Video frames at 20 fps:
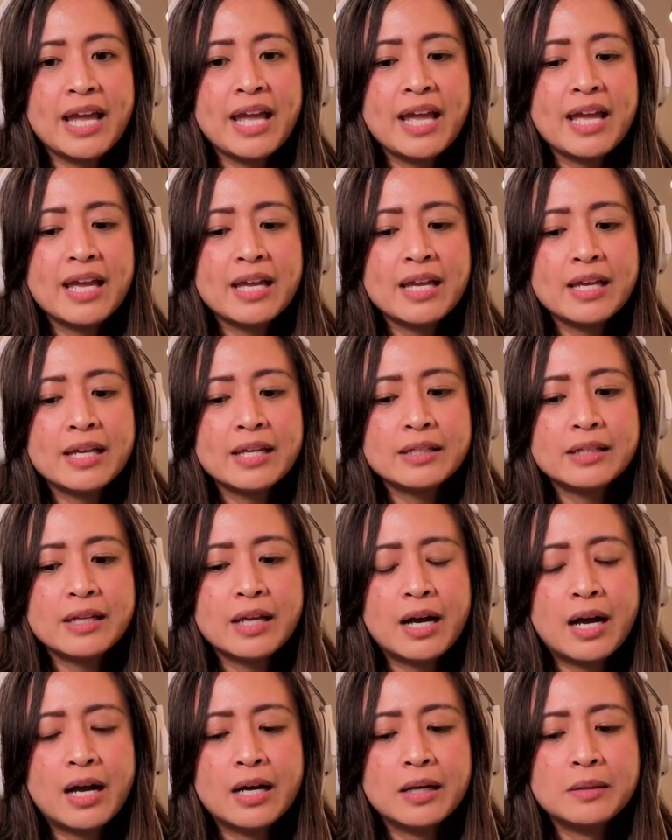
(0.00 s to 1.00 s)
And
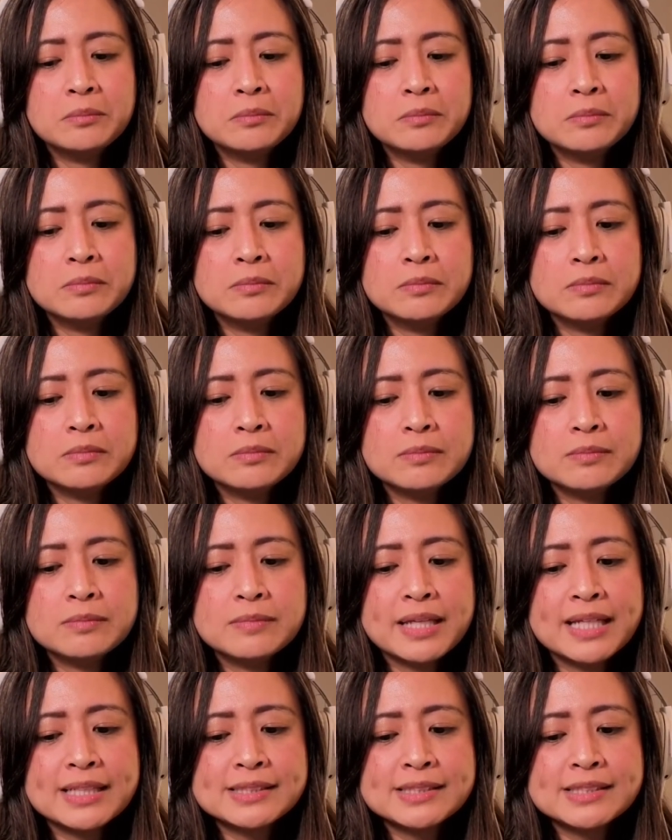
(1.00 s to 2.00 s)

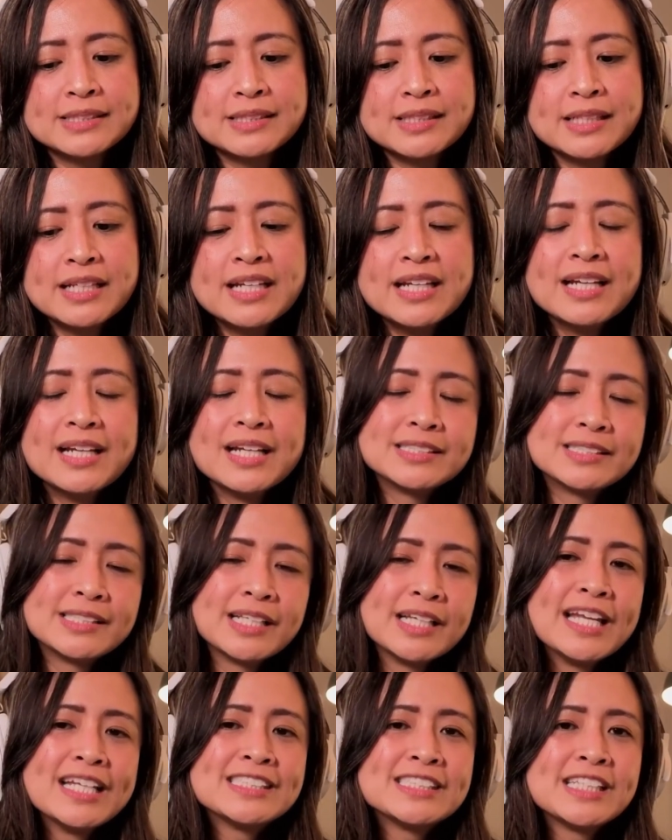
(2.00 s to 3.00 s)
it's
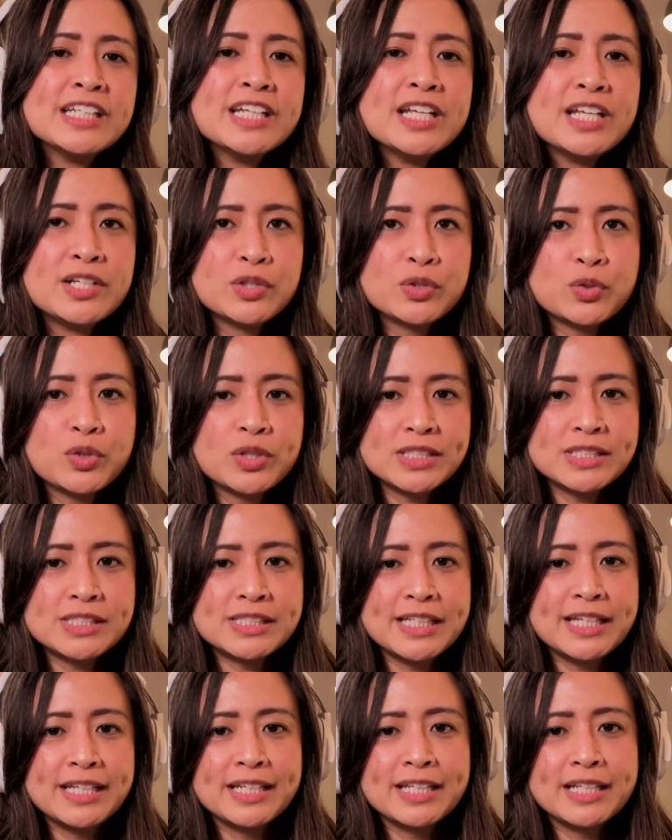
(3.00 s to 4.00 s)
an
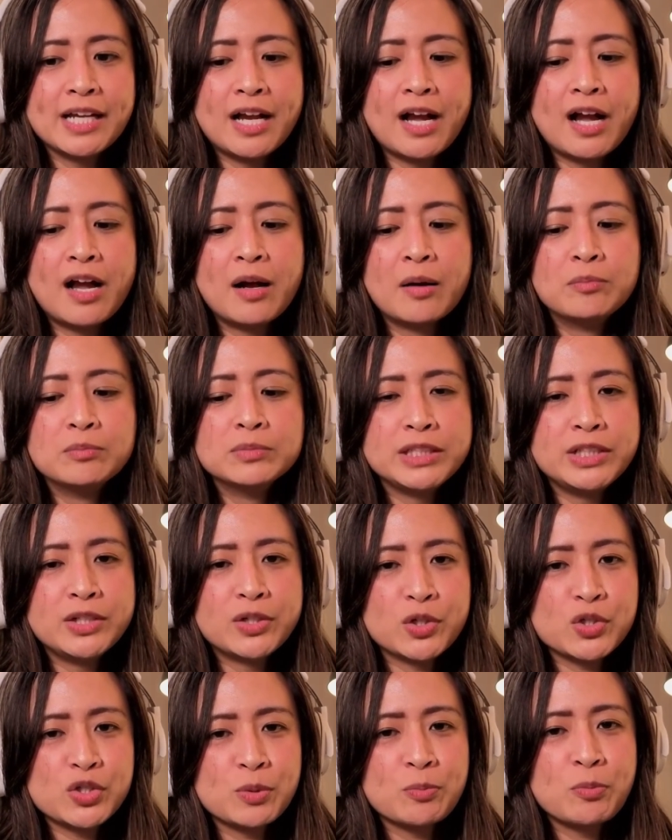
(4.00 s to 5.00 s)
interesting
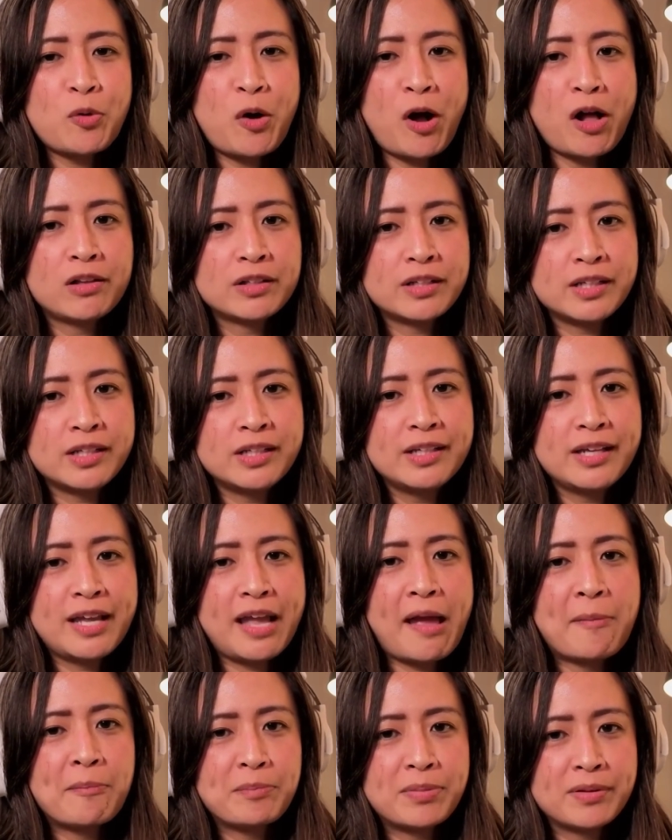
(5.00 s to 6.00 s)
leadership quality,
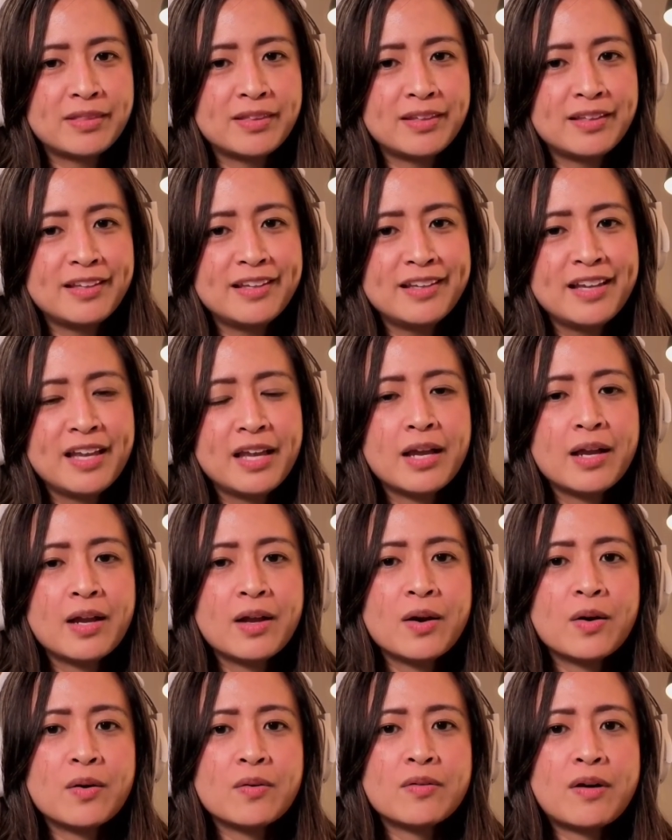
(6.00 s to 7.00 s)
empathy,
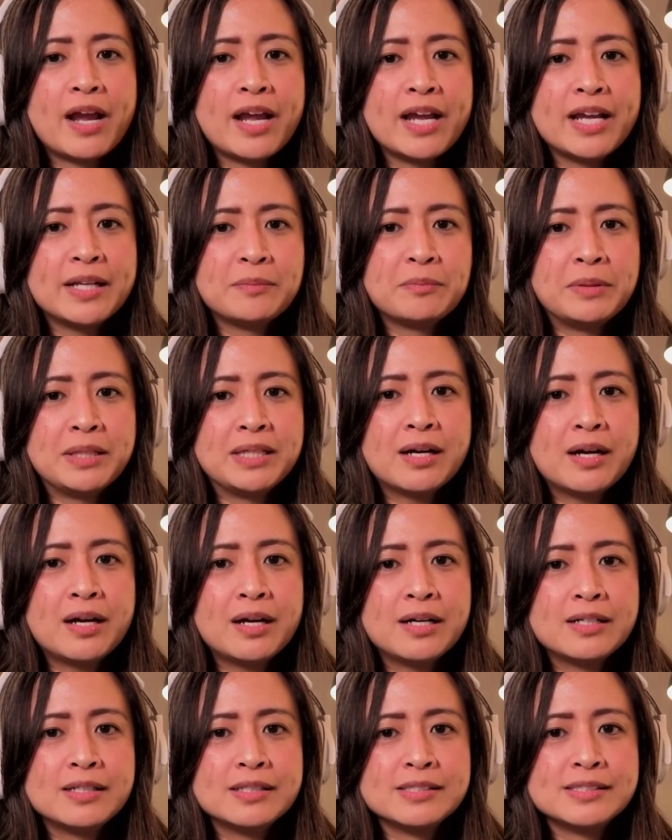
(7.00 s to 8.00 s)
right?
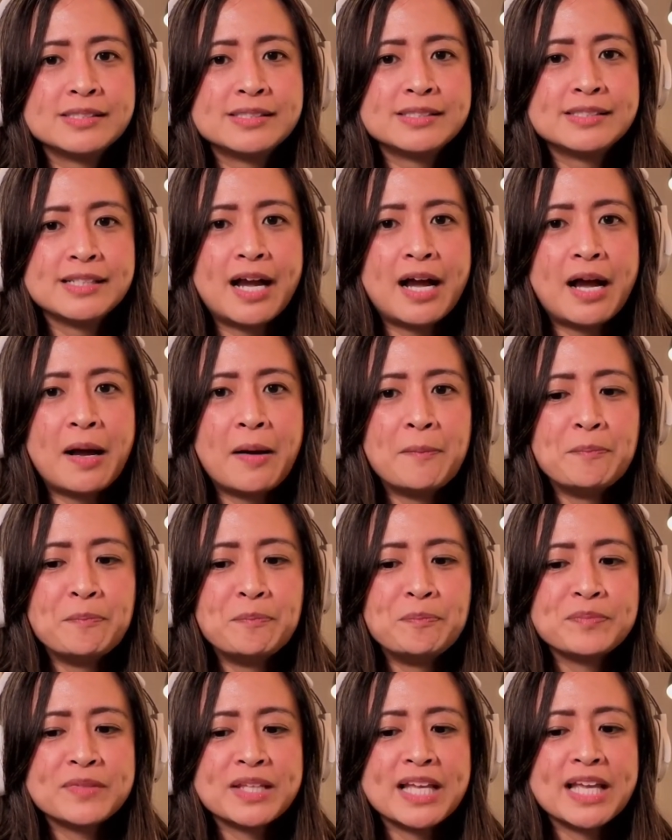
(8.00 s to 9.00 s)
Because
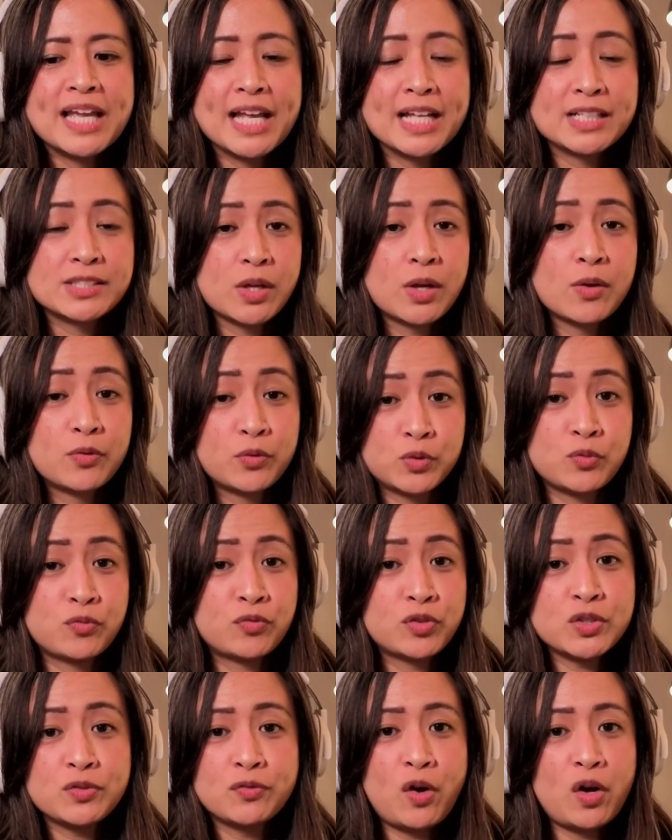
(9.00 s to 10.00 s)
it's
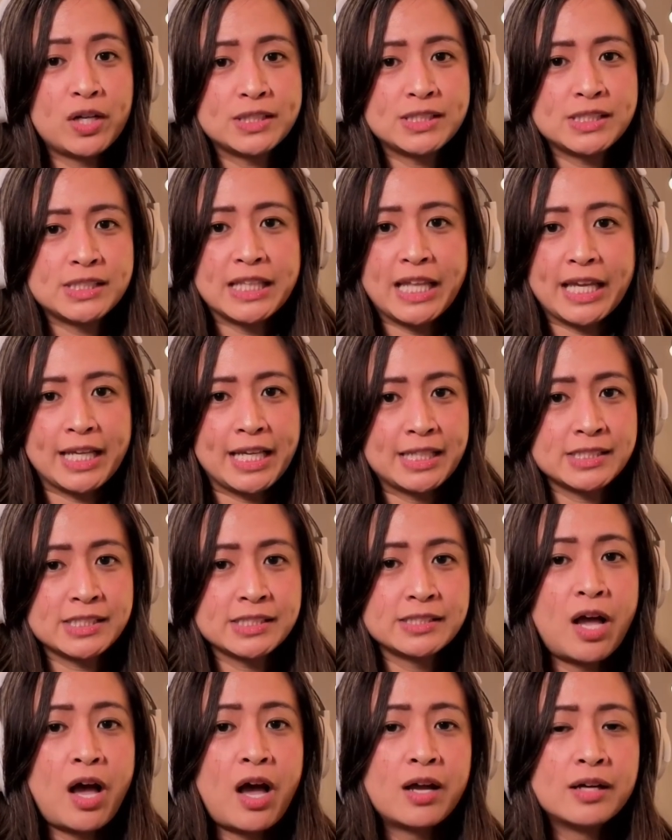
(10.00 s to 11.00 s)
first of all, it's like, it's
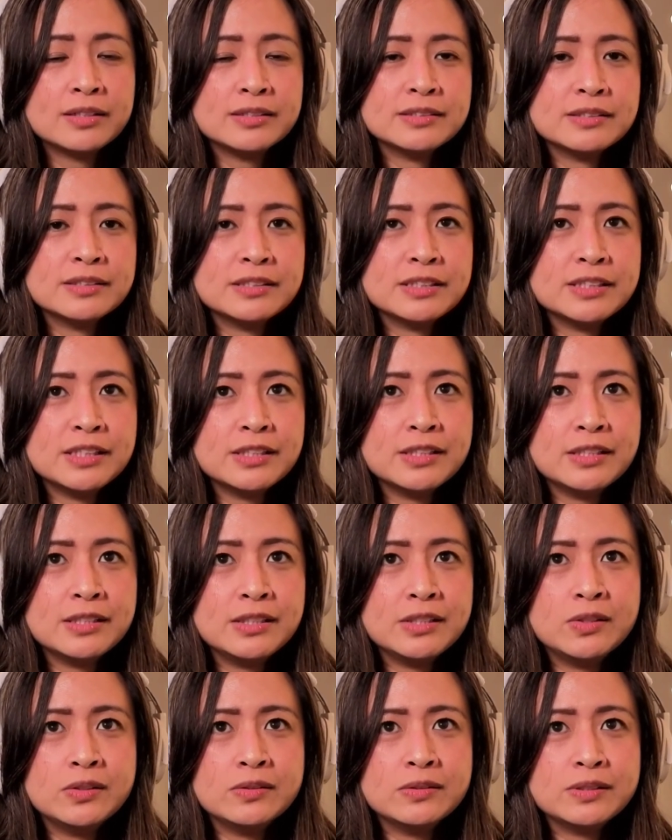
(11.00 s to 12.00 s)
not,
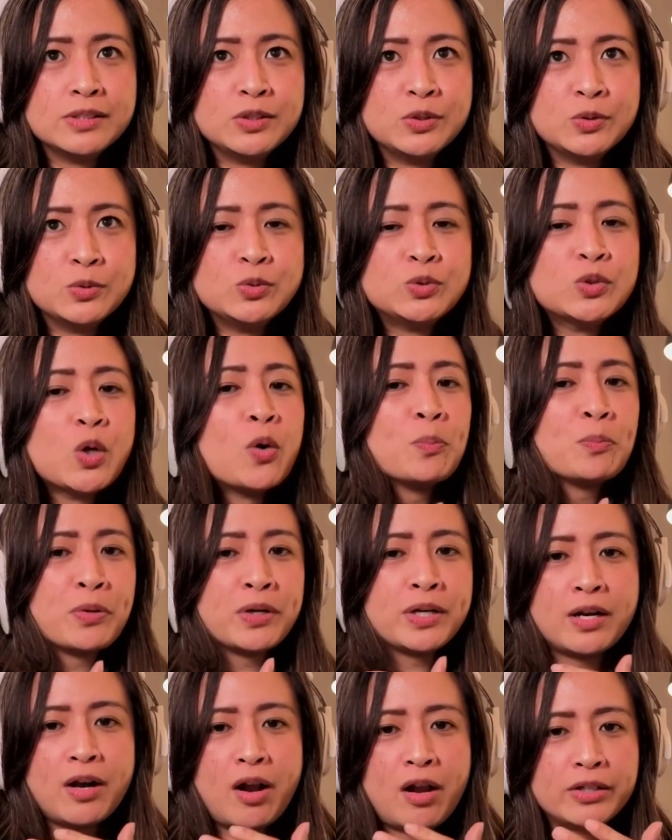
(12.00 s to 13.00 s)
you don't put
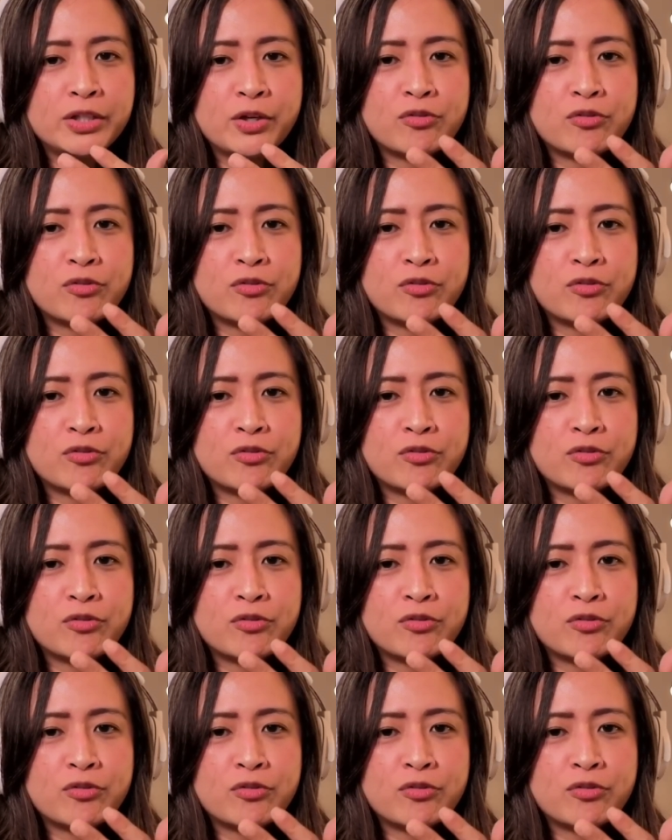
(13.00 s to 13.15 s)
it on your